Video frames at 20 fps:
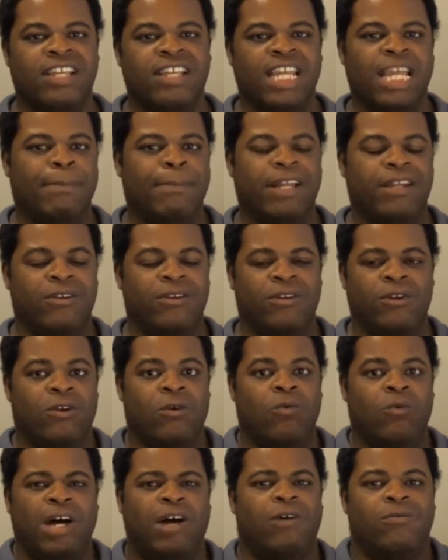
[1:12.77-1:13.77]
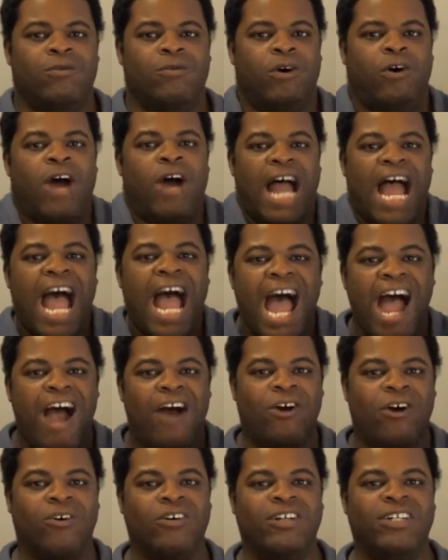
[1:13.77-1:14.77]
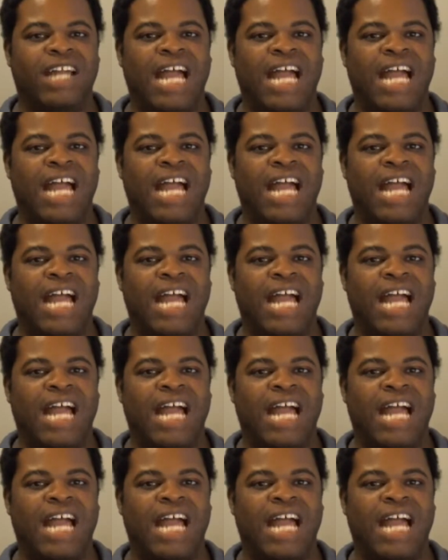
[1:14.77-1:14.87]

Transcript: And I'm like, well, well, how?